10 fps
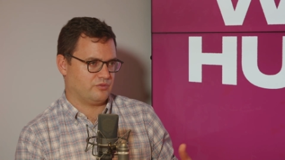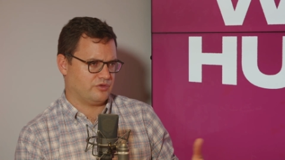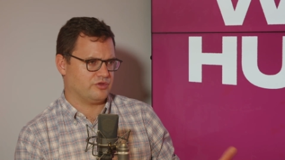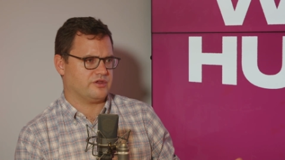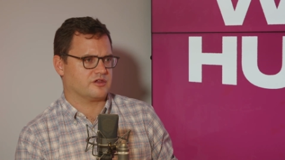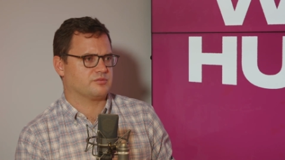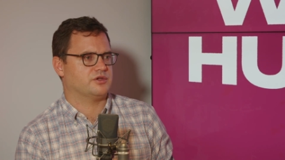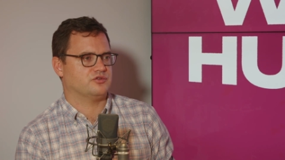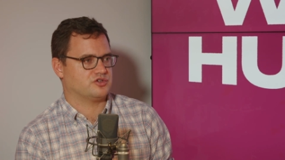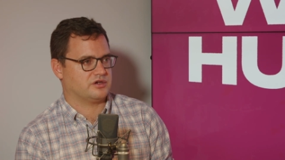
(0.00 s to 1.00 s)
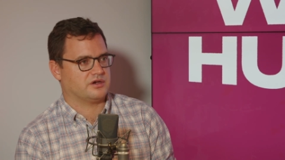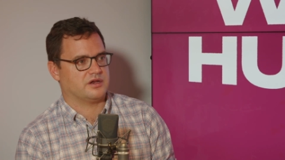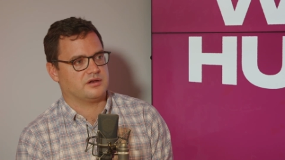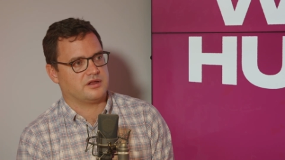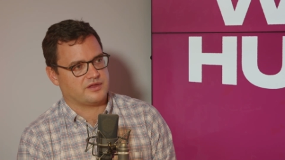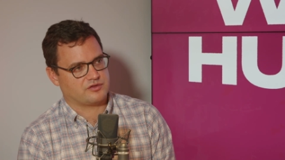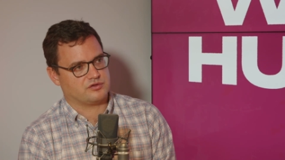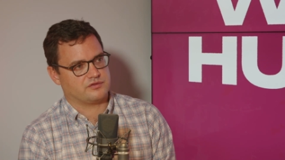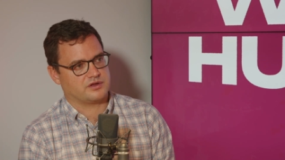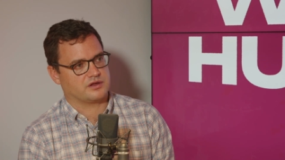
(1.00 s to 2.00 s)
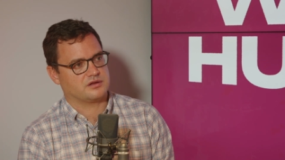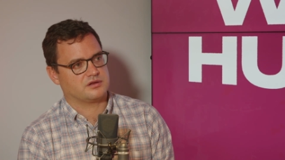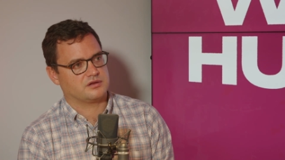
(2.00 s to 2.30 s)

With the explosion and that sort of thing.